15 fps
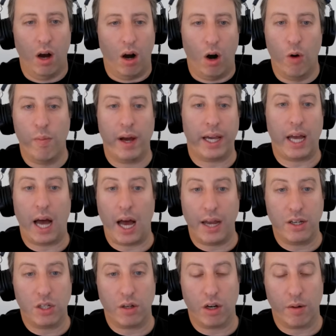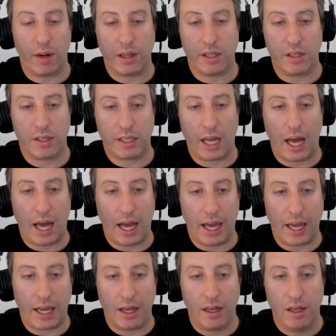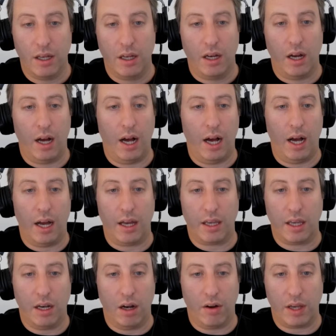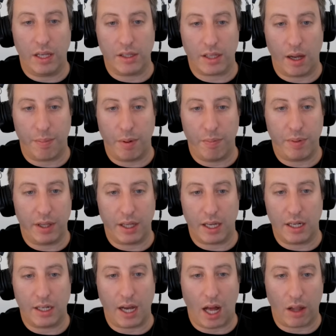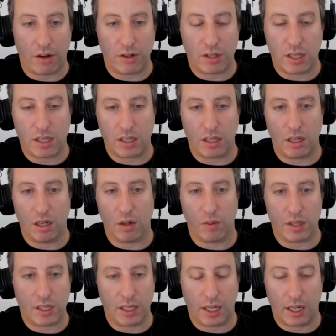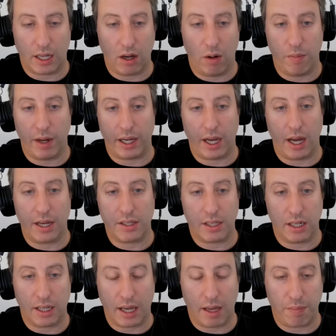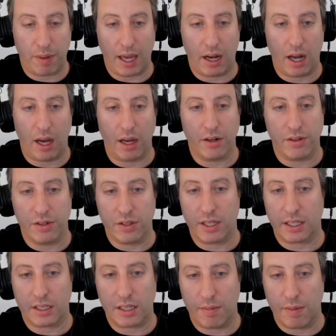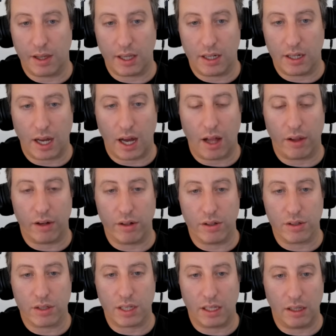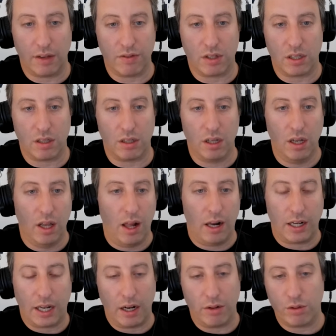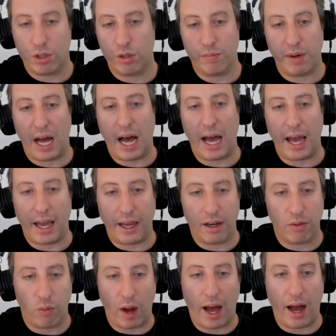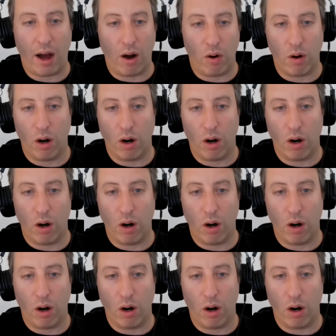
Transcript: oh my God, did you hear about this guy? He's up $1 billion this year. What's he going to get? Oh my God, he's going to get paid $160 million. He lives in, Dubai. Wow.